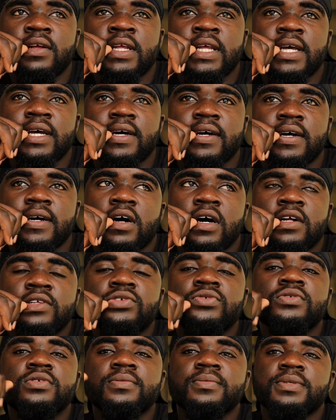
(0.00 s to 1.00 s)
Yeah, I'll
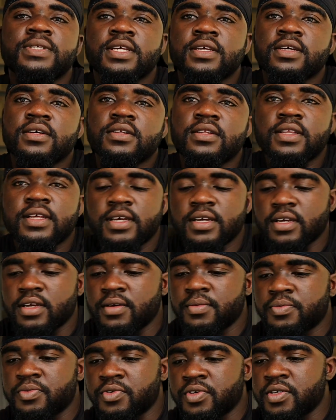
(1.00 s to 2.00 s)
do some single leg
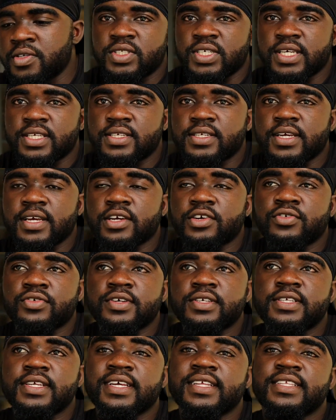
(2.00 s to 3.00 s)
hip thrust just to
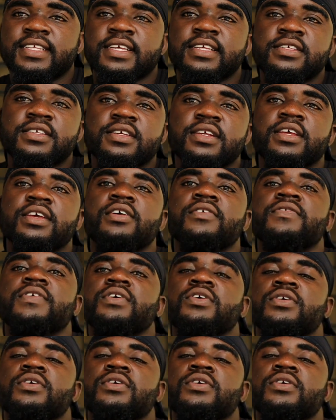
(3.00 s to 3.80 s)
increase the intensity of it.